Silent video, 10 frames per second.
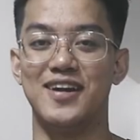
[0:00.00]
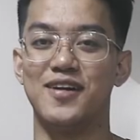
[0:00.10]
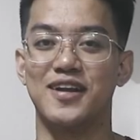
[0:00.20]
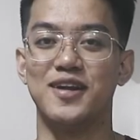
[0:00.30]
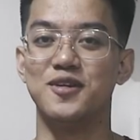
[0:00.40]

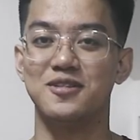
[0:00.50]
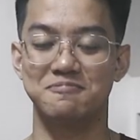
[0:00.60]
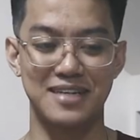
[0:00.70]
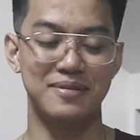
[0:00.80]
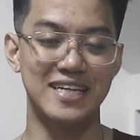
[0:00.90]
Long relo?
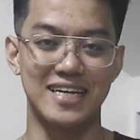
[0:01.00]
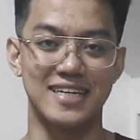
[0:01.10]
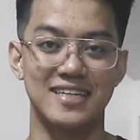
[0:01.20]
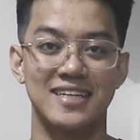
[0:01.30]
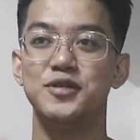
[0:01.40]
Gabi
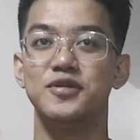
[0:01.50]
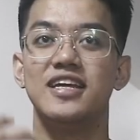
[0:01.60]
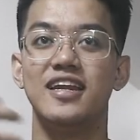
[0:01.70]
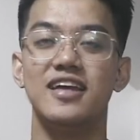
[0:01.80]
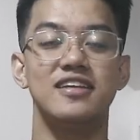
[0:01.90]
na.
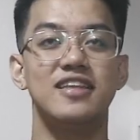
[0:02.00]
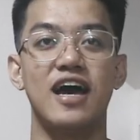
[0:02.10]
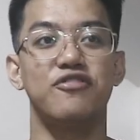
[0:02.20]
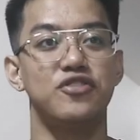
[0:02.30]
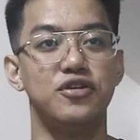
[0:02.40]
Usually late in the
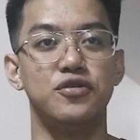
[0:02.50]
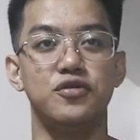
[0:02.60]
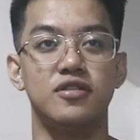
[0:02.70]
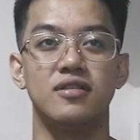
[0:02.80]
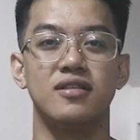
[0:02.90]

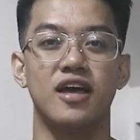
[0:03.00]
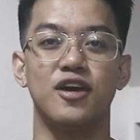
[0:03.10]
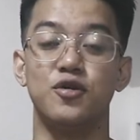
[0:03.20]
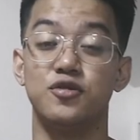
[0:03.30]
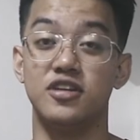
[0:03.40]
afternoon,
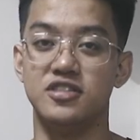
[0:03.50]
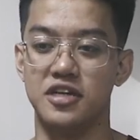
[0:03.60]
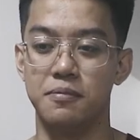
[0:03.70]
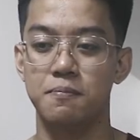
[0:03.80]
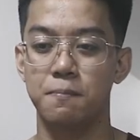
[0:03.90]
I go to the
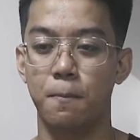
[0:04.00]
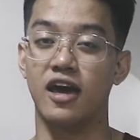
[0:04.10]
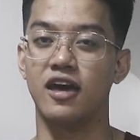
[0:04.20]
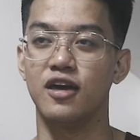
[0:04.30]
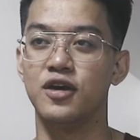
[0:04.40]
gym.
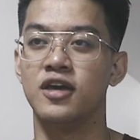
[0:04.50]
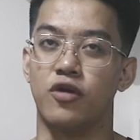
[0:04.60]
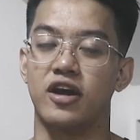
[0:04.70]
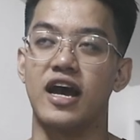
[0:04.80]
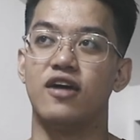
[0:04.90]
I
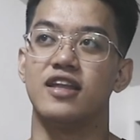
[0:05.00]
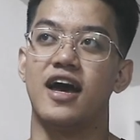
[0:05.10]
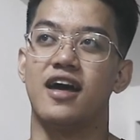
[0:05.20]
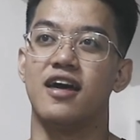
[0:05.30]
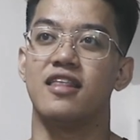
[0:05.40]
work out
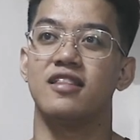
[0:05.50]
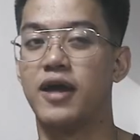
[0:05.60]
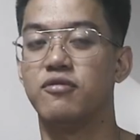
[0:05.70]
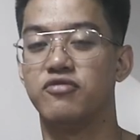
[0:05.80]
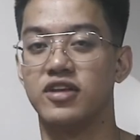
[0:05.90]
at
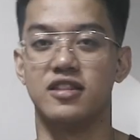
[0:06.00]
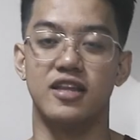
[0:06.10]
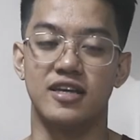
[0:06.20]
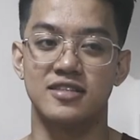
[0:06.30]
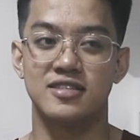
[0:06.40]
Prime
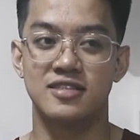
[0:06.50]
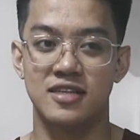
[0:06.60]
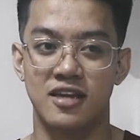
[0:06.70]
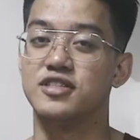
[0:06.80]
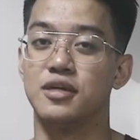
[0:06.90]

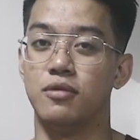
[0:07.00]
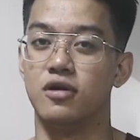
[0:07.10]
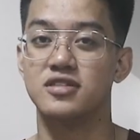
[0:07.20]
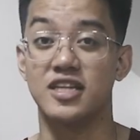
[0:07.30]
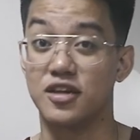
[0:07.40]
Fitness Vista
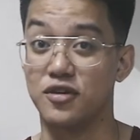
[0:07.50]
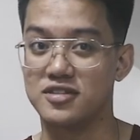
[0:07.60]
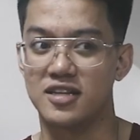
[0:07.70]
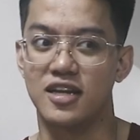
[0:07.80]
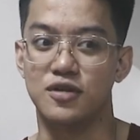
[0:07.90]
Mall, Santa
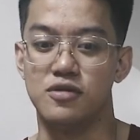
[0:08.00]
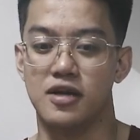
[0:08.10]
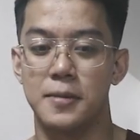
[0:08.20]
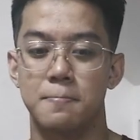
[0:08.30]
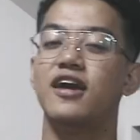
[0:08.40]
Rosa,
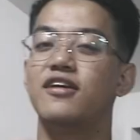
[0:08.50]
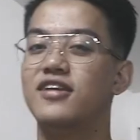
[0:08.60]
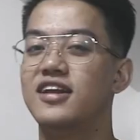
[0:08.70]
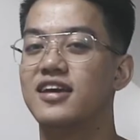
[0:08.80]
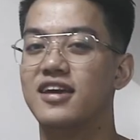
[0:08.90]
Laguna. I
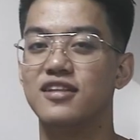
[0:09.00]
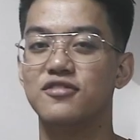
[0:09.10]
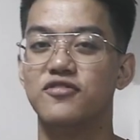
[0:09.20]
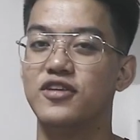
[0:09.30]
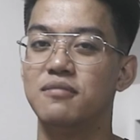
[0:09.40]
really
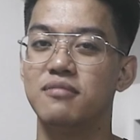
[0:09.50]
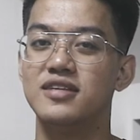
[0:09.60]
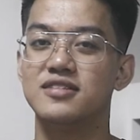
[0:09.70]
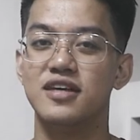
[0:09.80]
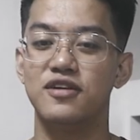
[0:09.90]
can't film
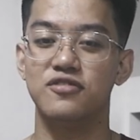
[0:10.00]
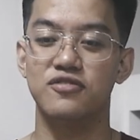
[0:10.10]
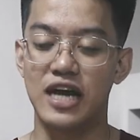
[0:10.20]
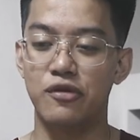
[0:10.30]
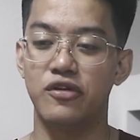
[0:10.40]
myself
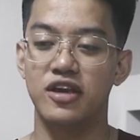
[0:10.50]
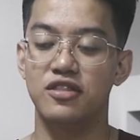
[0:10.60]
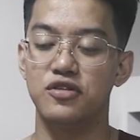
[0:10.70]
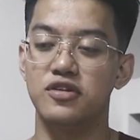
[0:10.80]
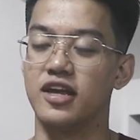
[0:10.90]

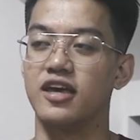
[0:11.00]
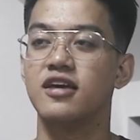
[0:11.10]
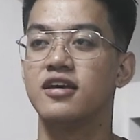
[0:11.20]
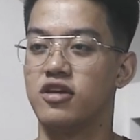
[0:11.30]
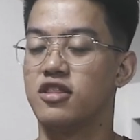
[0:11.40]
showering dun eh,
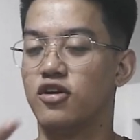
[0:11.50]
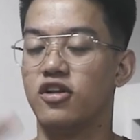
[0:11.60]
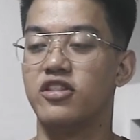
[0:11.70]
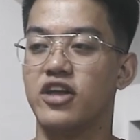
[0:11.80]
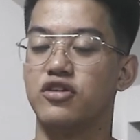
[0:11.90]
with
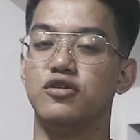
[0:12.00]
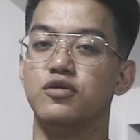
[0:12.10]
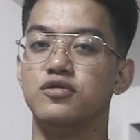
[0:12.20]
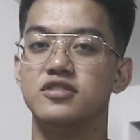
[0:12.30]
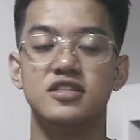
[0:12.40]
all the other
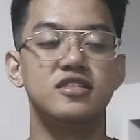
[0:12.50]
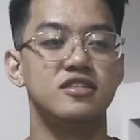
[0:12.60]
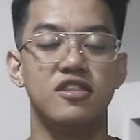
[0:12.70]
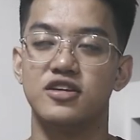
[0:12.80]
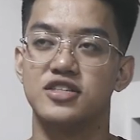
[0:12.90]
dudes
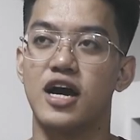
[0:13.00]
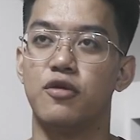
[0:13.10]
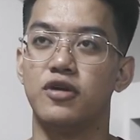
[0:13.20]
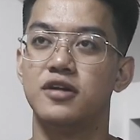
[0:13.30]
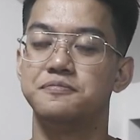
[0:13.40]
in the
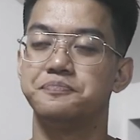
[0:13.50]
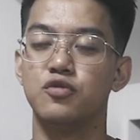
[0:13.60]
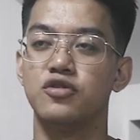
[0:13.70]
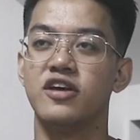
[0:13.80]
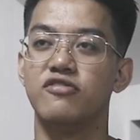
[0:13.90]
shower.
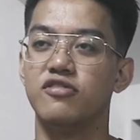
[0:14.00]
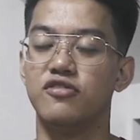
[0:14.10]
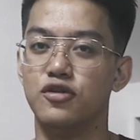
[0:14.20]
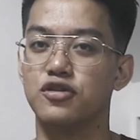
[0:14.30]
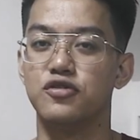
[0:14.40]
It would have
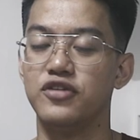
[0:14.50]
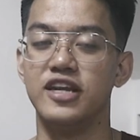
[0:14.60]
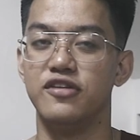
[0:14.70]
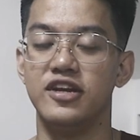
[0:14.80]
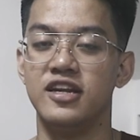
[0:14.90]
looked
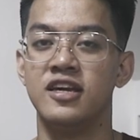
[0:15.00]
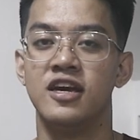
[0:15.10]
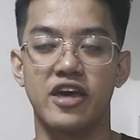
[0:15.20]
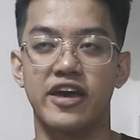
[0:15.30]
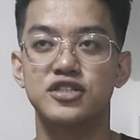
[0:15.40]
really, really
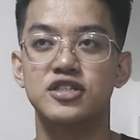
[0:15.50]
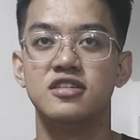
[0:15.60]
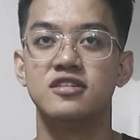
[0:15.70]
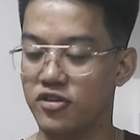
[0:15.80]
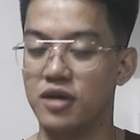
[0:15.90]

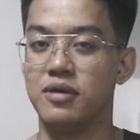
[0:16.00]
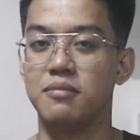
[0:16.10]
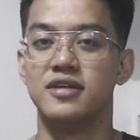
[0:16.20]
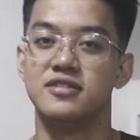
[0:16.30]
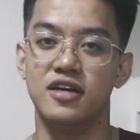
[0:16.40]
sketch
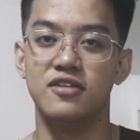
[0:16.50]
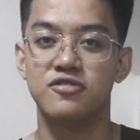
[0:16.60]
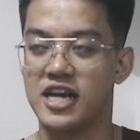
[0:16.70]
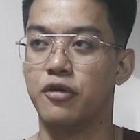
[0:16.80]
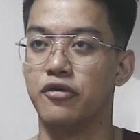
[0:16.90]
filming myself
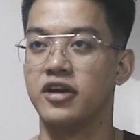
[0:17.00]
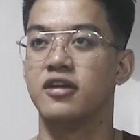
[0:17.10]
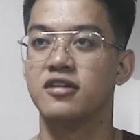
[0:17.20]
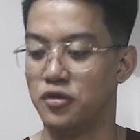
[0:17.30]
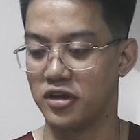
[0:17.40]

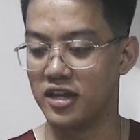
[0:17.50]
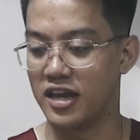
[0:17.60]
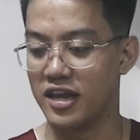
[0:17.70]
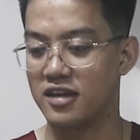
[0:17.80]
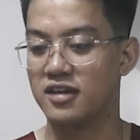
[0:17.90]
showering, looking
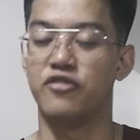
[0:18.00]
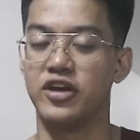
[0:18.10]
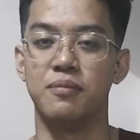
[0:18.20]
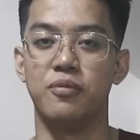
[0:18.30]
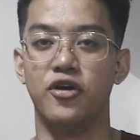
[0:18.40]
like a
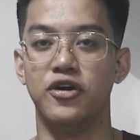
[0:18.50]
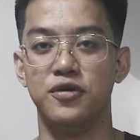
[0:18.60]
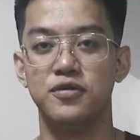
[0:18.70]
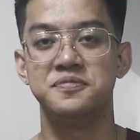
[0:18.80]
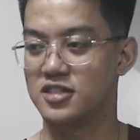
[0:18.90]
freaking
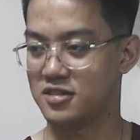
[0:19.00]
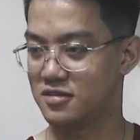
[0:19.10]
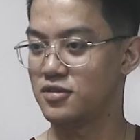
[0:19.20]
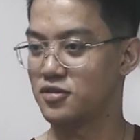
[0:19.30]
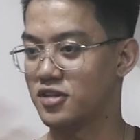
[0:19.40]
porno.
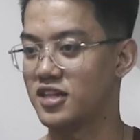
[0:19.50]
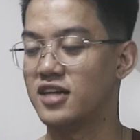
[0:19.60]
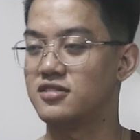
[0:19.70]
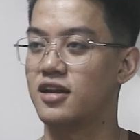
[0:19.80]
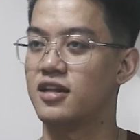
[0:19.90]
Tapos, you know,
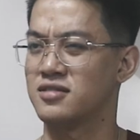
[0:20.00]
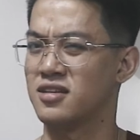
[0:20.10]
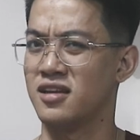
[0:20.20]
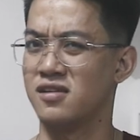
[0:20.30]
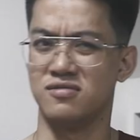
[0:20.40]
dadaan sila,
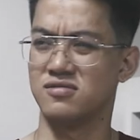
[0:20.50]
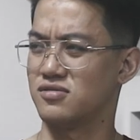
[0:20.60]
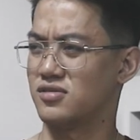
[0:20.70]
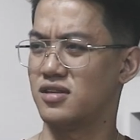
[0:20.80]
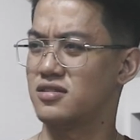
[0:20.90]
tapos itinong
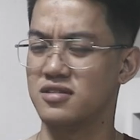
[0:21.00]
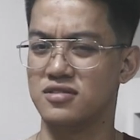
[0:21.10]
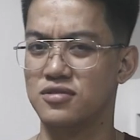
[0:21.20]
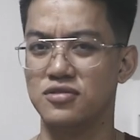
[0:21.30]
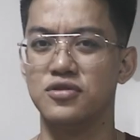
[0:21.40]
is
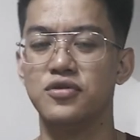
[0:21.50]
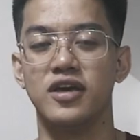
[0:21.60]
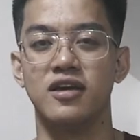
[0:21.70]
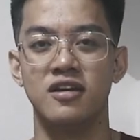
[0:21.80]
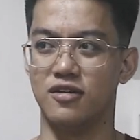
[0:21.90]
this dude
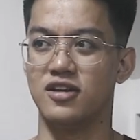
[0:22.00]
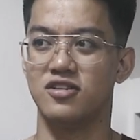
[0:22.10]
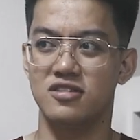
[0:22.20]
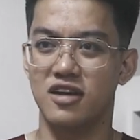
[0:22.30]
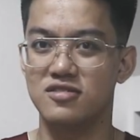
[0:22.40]
doing? Eh,
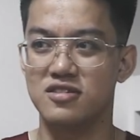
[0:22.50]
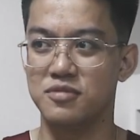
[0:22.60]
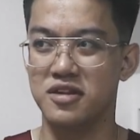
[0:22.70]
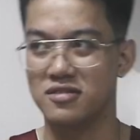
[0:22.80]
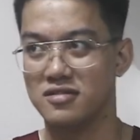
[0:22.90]
anong
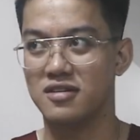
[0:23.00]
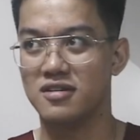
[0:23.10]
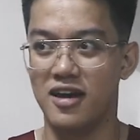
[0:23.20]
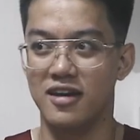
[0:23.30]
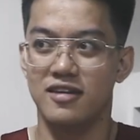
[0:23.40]
sasabihin ko?
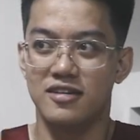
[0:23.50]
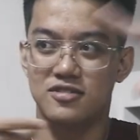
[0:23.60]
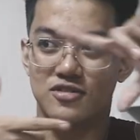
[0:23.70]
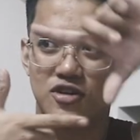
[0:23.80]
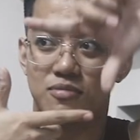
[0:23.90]
Hi,
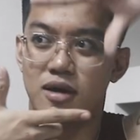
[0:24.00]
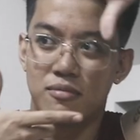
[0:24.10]
it's Rob.